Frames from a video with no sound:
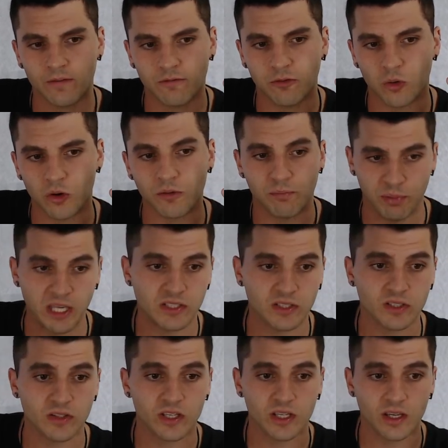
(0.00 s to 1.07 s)
for
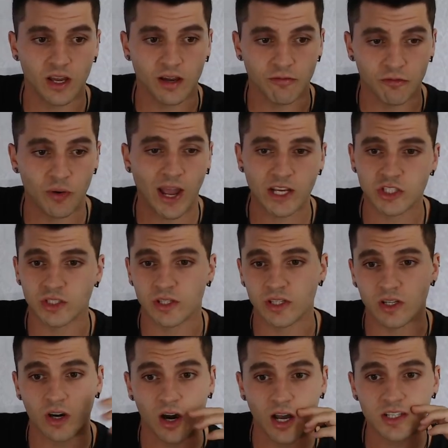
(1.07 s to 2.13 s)
basically a fraction of the
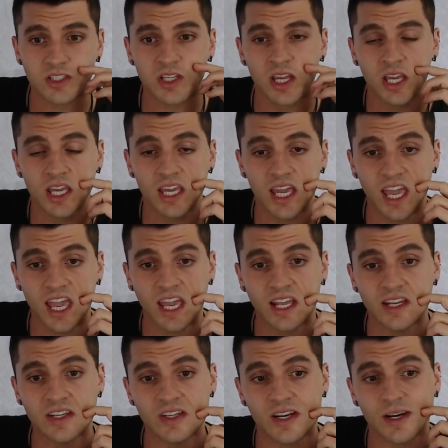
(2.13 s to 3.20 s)
cost
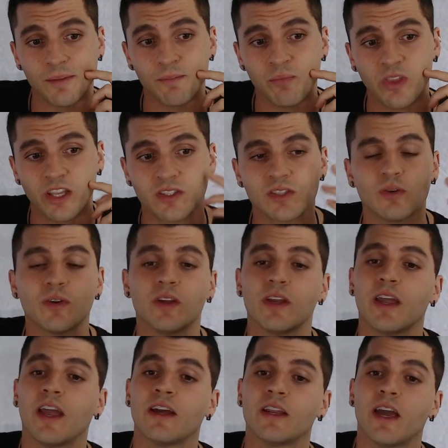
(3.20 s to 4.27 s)
and um, it's a
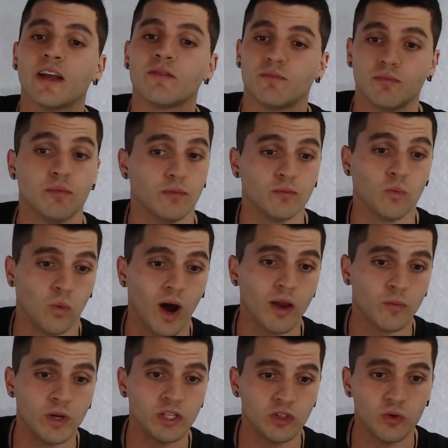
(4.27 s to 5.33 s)
and, and why
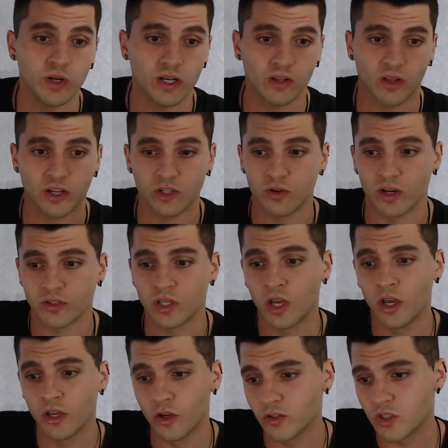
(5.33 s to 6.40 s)
we do it and a lot of you guys
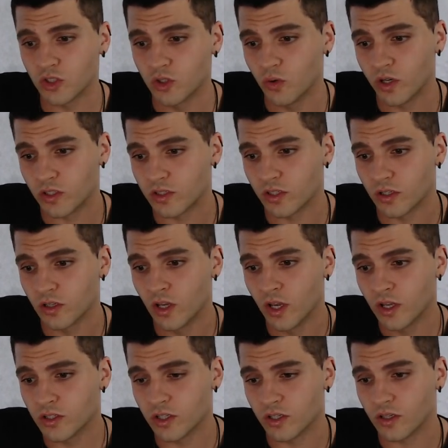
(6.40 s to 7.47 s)
you're just doing it to
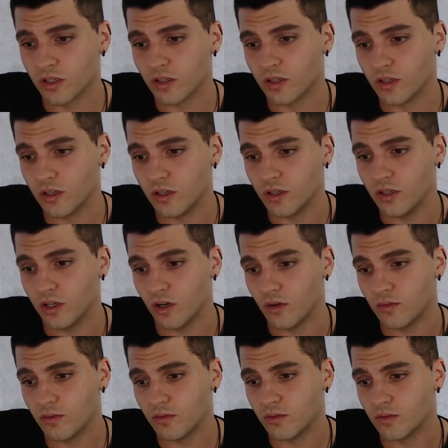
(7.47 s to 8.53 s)
to you
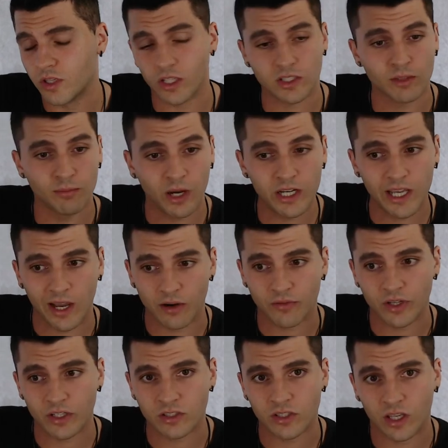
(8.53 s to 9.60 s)
know get some money out of
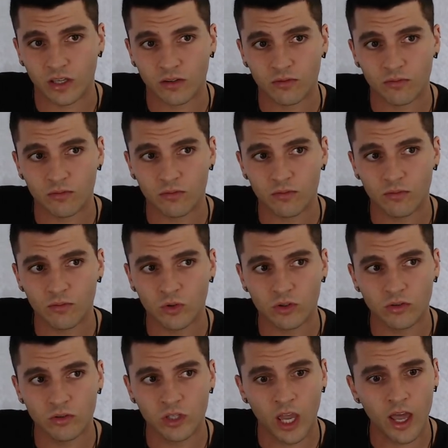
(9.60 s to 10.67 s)
it and it's like well
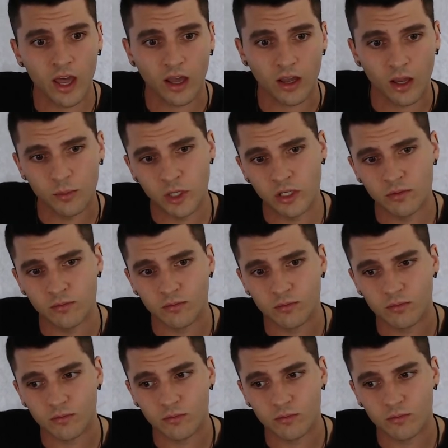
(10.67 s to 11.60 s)
yeah i mean